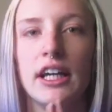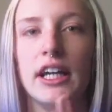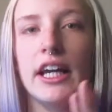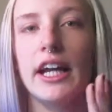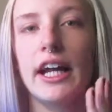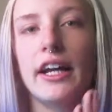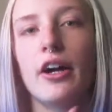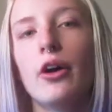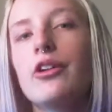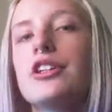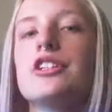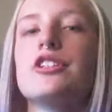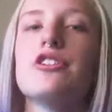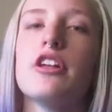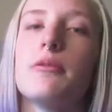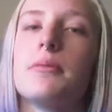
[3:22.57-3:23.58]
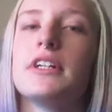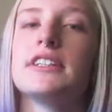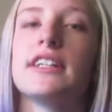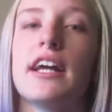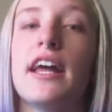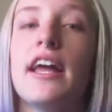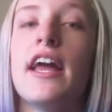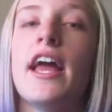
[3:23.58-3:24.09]
And I only do that because
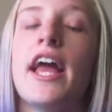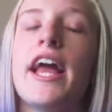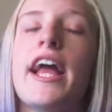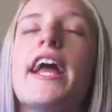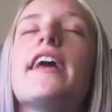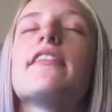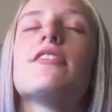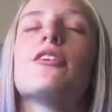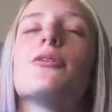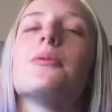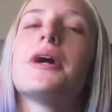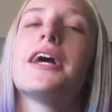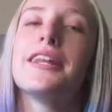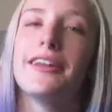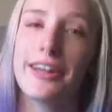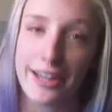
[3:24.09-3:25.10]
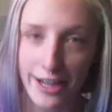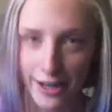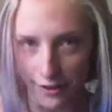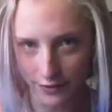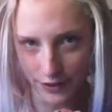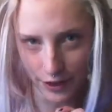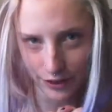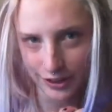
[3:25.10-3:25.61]
I hate the way leg
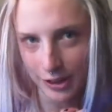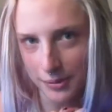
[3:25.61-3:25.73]
hair feels.